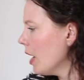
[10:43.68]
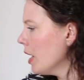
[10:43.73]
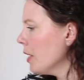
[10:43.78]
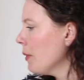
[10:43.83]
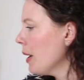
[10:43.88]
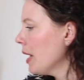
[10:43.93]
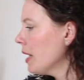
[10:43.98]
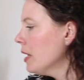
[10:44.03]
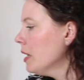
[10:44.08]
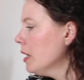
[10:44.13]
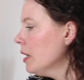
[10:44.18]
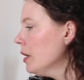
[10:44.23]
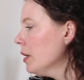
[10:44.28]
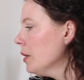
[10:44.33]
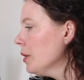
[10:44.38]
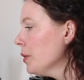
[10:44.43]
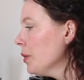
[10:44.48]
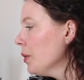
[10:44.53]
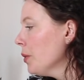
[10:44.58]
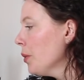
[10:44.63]
Anyway,
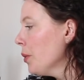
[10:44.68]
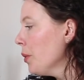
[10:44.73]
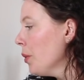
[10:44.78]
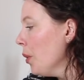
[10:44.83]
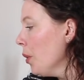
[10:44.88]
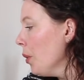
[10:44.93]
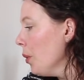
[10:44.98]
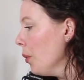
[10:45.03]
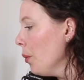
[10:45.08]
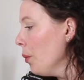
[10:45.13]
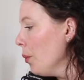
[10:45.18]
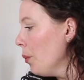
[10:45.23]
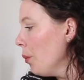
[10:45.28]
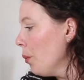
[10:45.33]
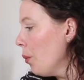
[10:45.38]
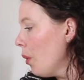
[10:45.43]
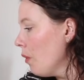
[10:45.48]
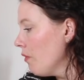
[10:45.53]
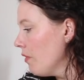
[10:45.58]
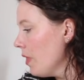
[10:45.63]

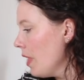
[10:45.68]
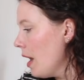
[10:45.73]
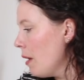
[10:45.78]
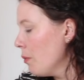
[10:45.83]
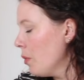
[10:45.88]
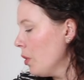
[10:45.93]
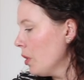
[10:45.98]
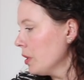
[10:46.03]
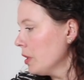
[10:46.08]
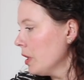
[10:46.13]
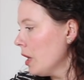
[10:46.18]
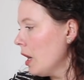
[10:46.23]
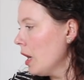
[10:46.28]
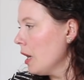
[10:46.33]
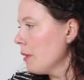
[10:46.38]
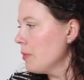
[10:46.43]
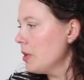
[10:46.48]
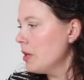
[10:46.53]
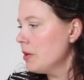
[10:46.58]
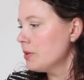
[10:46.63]
for that one,
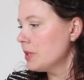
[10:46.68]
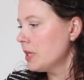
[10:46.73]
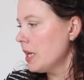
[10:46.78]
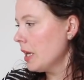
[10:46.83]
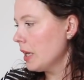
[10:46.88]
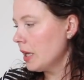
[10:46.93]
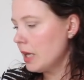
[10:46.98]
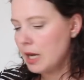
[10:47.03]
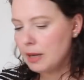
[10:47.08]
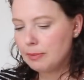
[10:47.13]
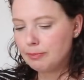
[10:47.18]
I'm using